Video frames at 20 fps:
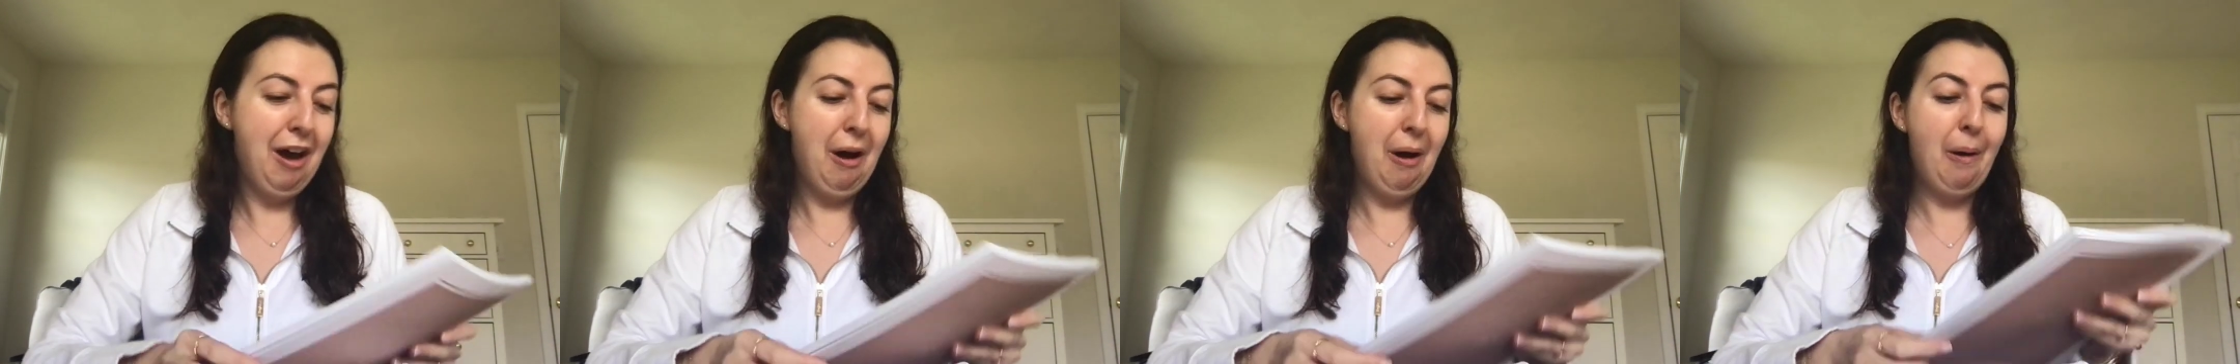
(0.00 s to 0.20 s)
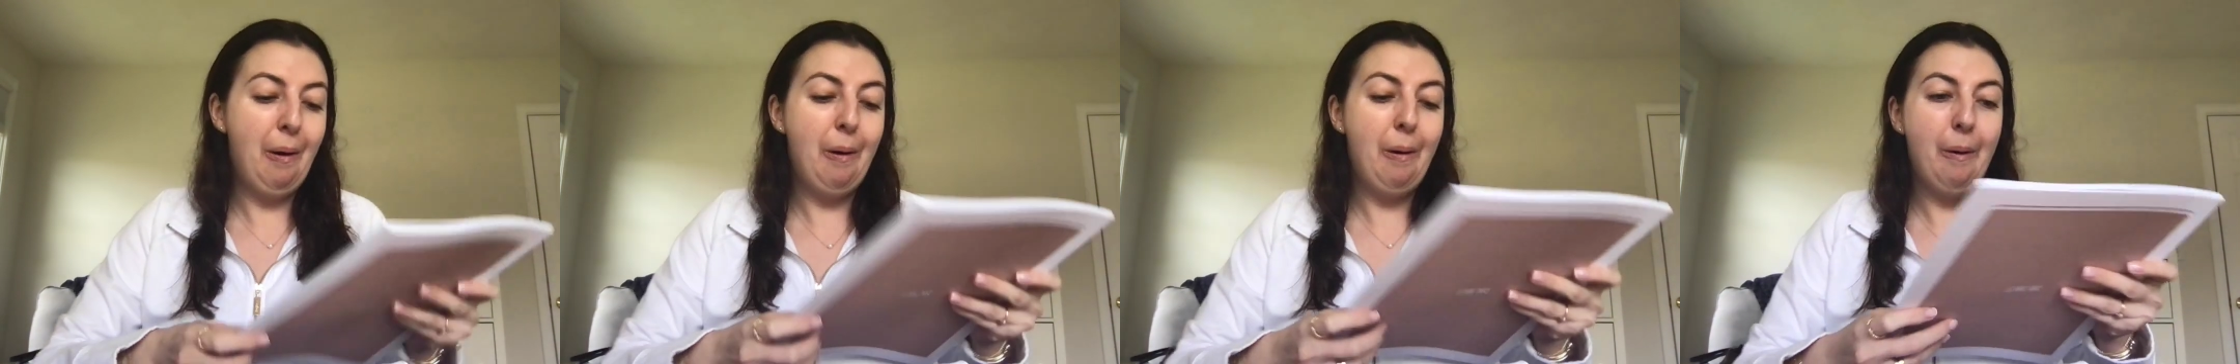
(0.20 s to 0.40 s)

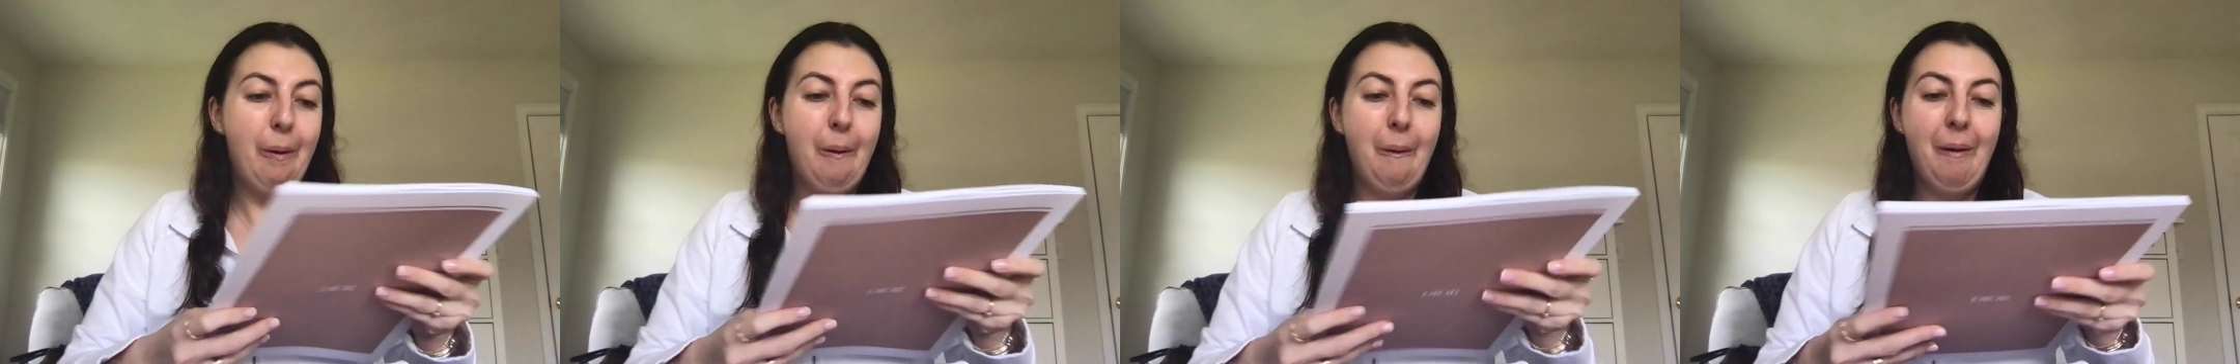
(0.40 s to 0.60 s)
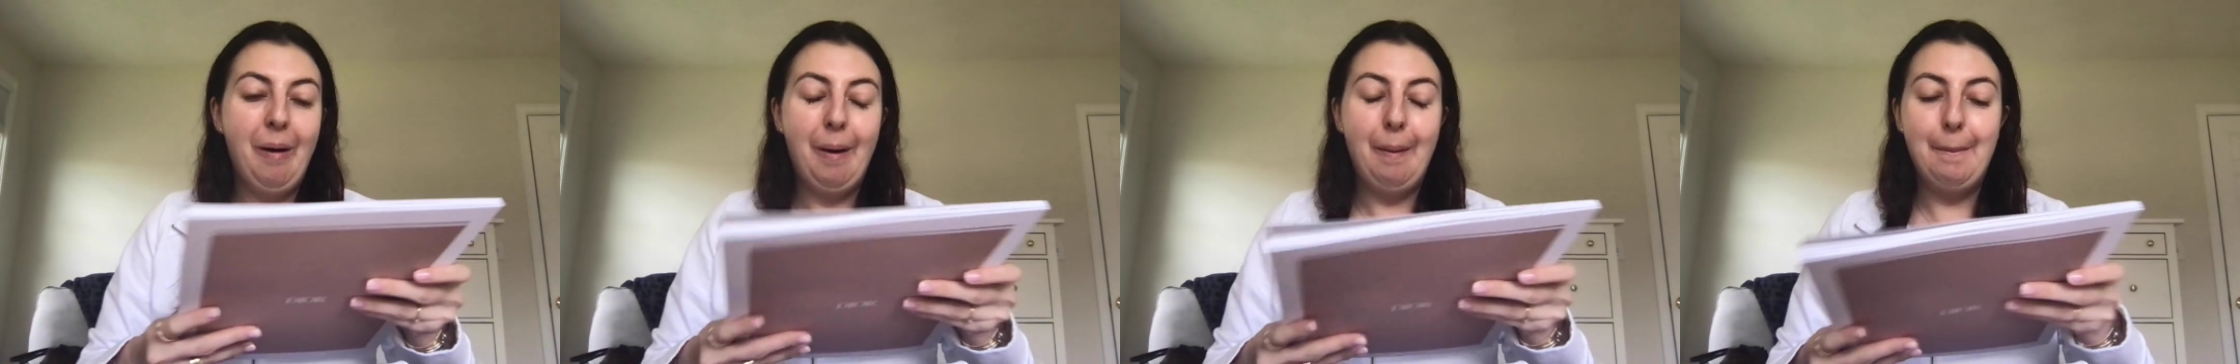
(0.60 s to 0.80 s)

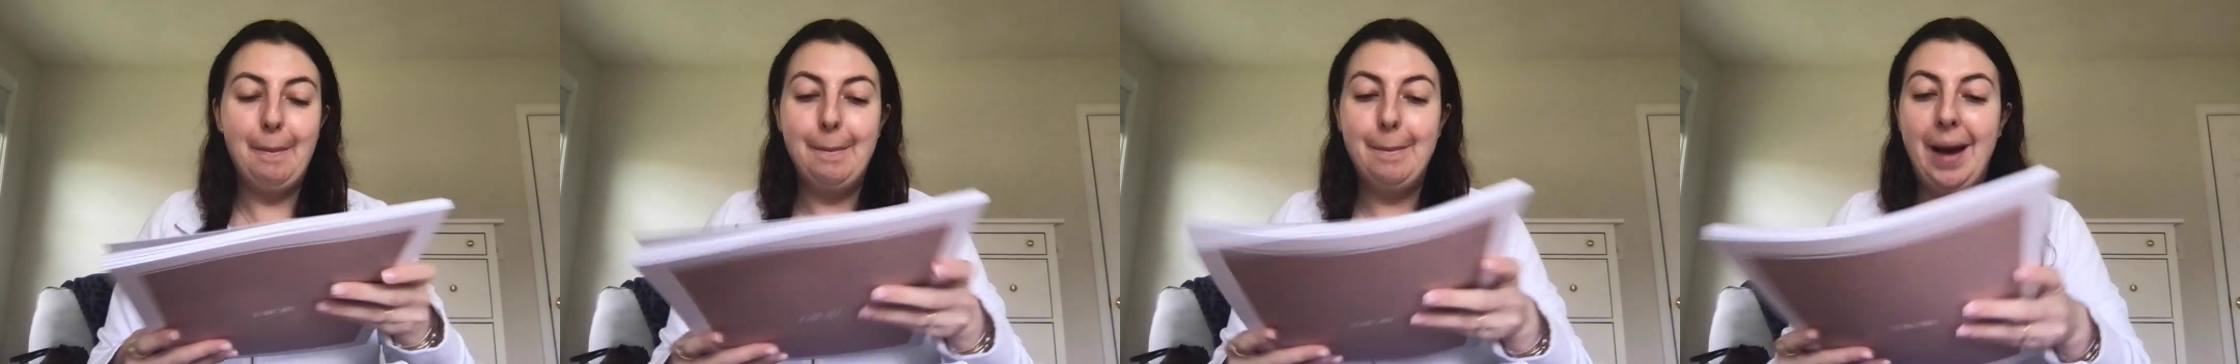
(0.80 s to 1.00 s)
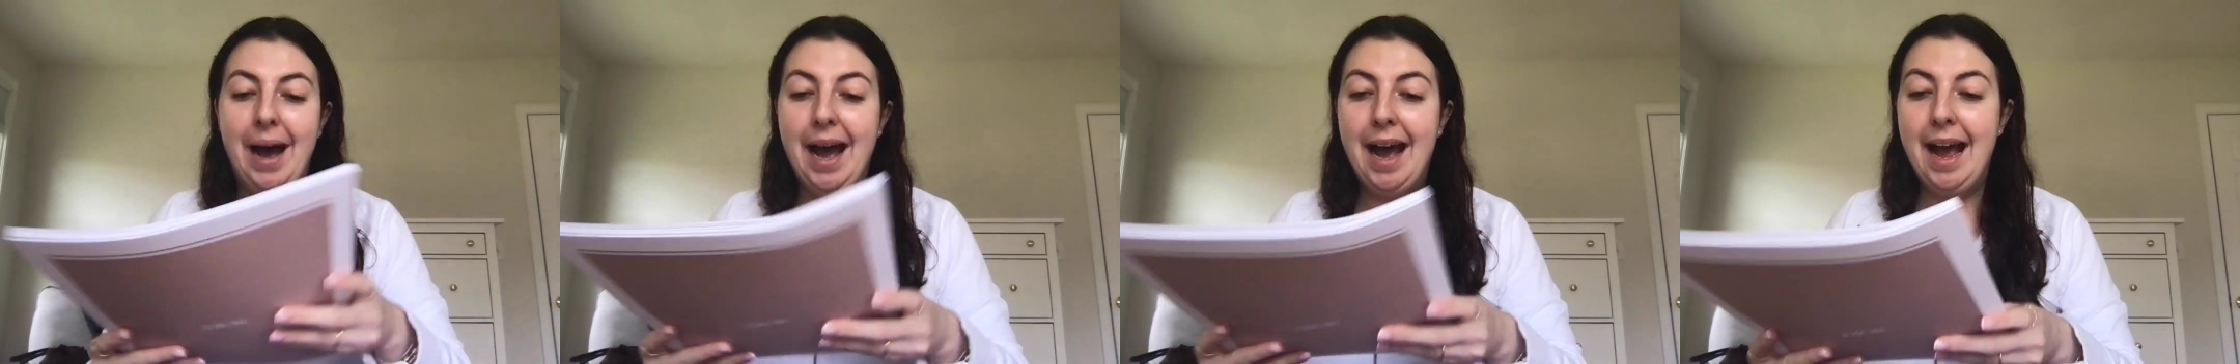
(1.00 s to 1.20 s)
Oh
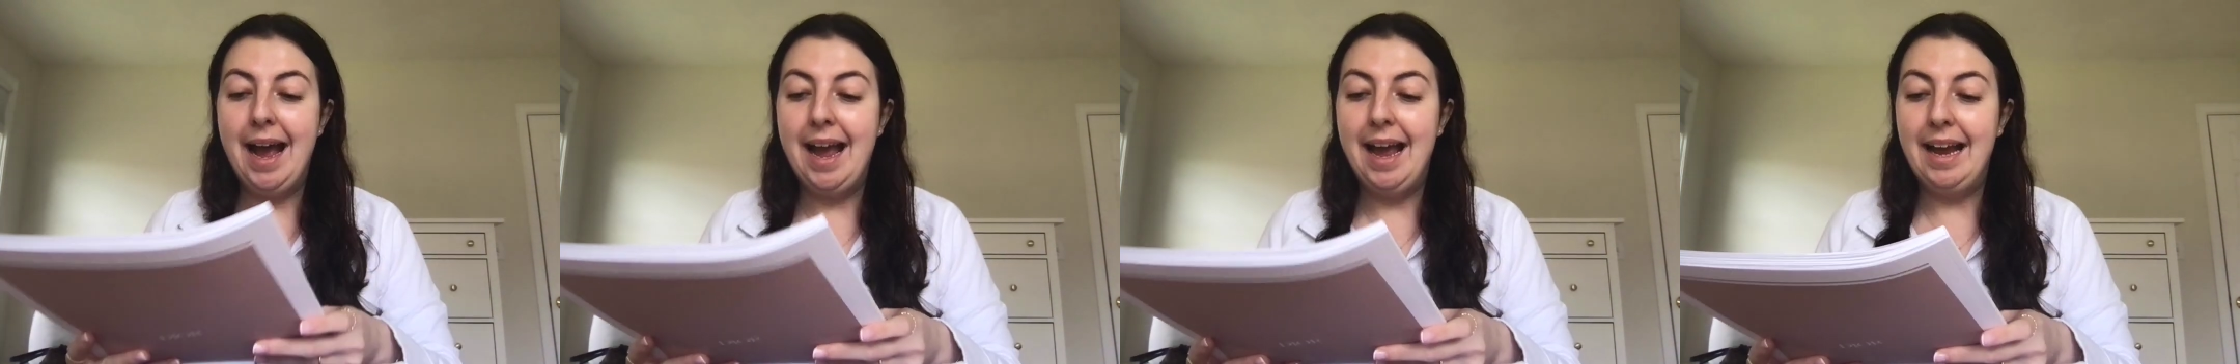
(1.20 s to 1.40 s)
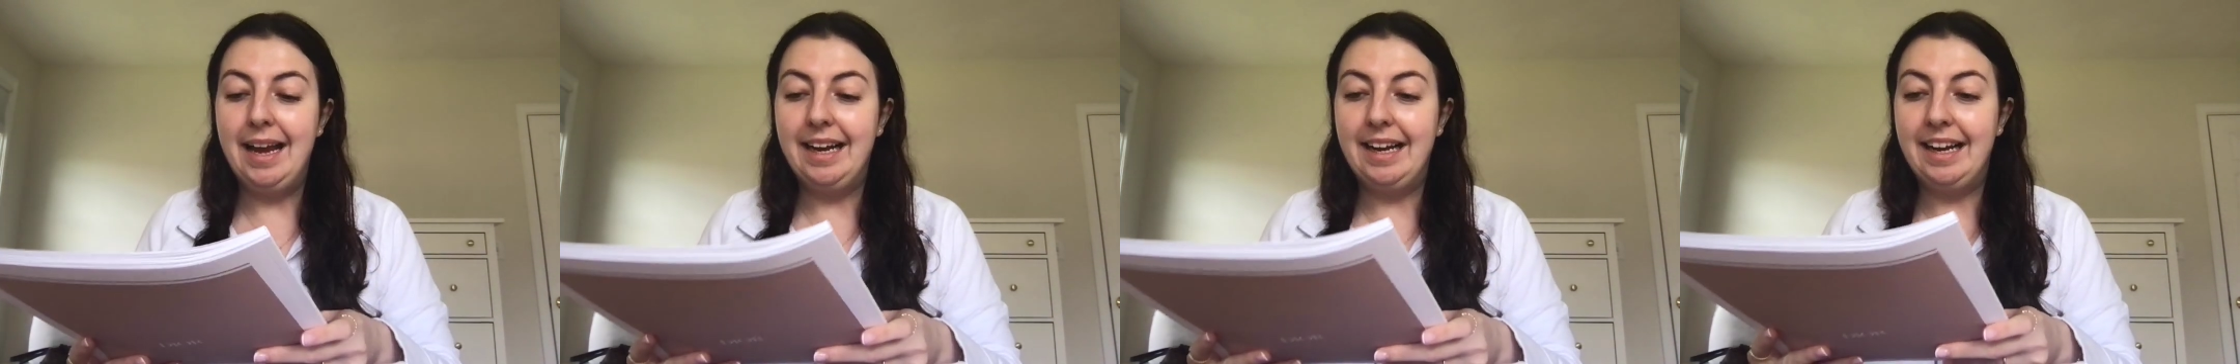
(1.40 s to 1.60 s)

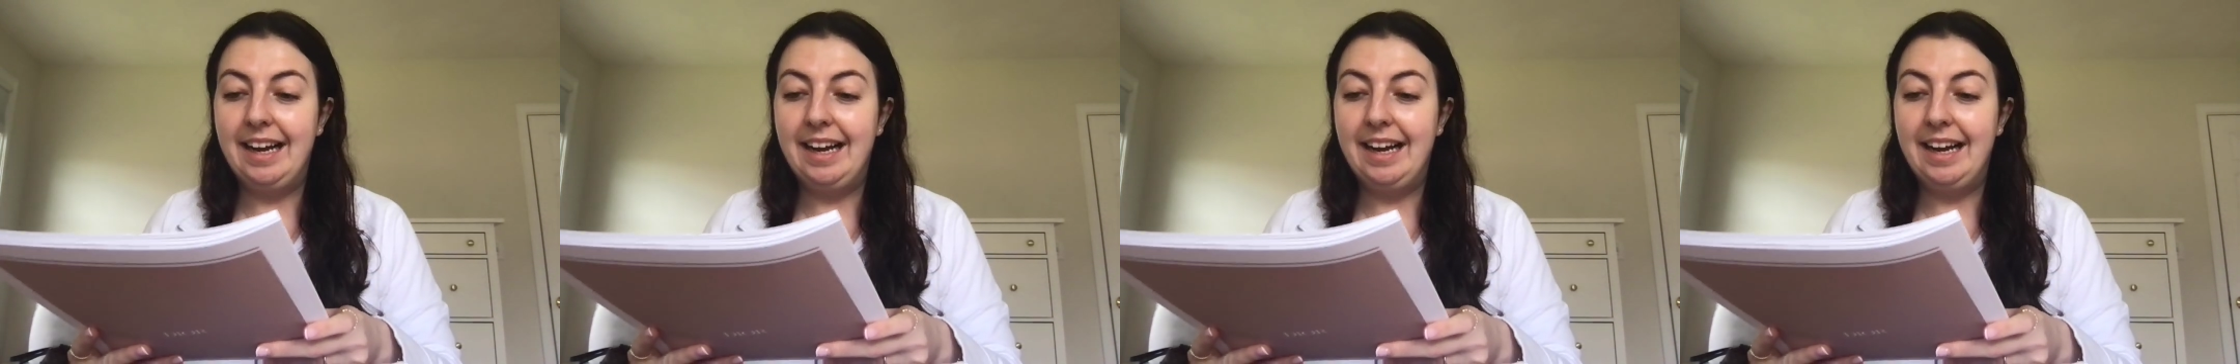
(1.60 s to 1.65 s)
my